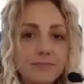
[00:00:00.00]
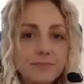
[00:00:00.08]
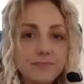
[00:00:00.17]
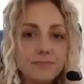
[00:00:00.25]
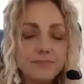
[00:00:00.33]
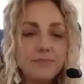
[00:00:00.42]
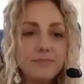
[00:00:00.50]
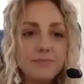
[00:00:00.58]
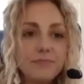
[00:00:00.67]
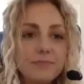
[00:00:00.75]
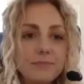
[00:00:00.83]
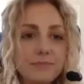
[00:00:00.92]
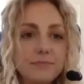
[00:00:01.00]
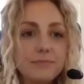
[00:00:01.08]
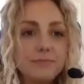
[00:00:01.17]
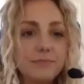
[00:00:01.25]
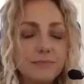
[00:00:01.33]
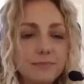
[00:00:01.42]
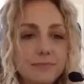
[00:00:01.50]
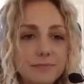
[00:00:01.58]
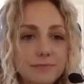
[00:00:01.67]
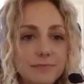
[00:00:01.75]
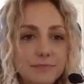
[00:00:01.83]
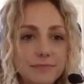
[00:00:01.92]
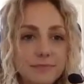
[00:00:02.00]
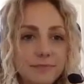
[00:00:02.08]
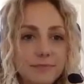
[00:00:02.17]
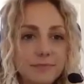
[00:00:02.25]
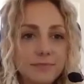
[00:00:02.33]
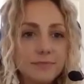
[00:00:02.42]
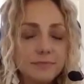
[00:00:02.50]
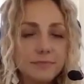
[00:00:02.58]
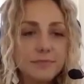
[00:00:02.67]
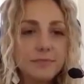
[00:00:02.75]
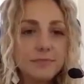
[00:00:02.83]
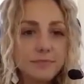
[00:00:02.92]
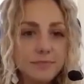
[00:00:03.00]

(silent)